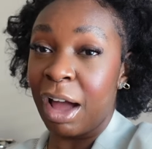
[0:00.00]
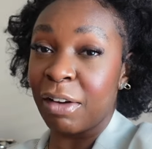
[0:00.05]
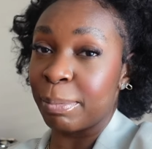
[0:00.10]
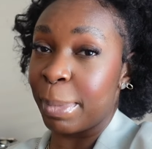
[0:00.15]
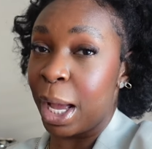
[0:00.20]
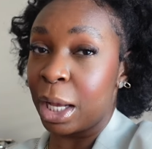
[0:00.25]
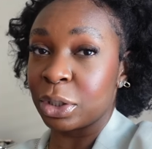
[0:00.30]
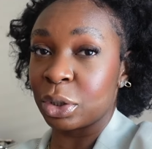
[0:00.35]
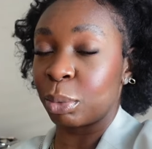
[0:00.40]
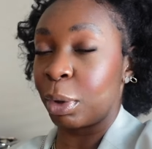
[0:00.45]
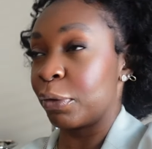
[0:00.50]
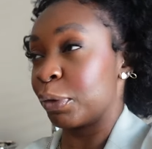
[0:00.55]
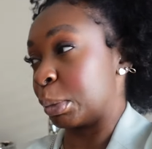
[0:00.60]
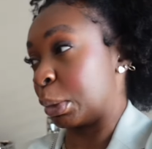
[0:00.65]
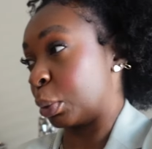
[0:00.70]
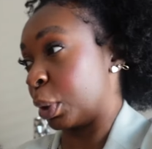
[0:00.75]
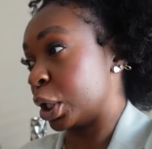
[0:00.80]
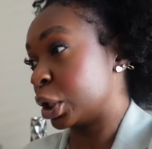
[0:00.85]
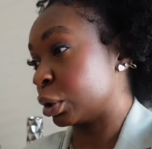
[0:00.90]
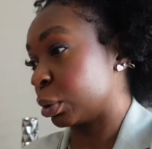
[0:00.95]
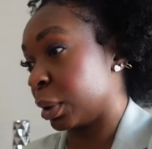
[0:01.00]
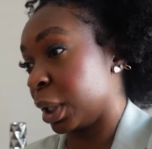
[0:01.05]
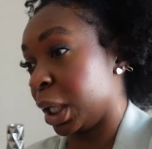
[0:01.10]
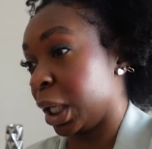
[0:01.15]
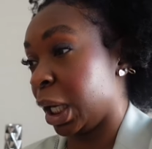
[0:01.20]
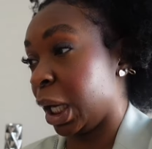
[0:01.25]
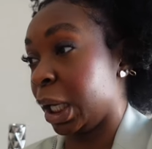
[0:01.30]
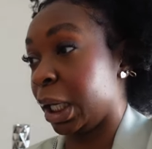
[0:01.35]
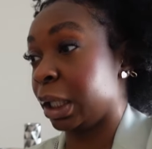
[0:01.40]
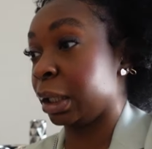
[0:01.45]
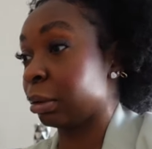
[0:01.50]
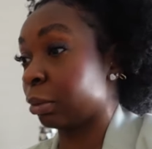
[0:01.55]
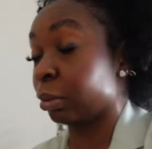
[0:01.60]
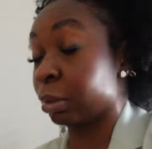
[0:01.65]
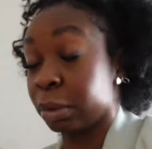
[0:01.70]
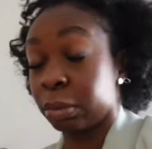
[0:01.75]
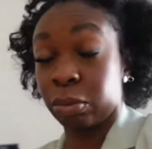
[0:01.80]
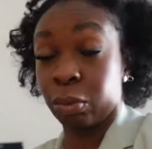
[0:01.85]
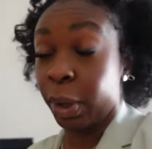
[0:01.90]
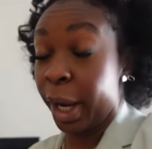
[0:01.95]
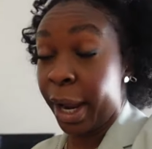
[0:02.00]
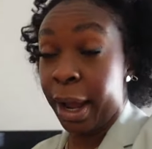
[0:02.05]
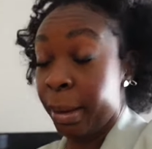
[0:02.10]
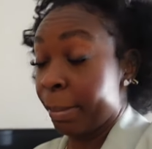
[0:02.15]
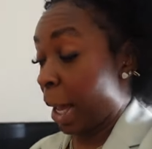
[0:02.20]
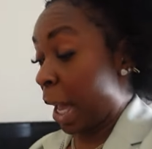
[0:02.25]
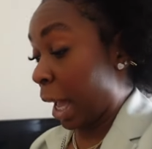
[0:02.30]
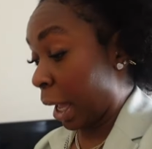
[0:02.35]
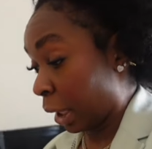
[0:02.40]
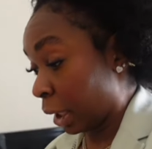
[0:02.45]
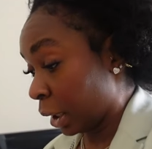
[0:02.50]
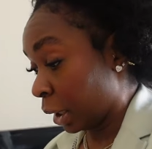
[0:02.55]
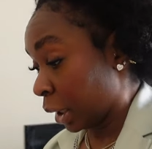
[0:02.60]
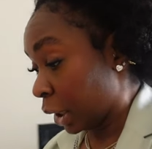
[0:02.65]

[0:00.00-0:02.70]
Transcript: miles away from the restaurant. And where am I?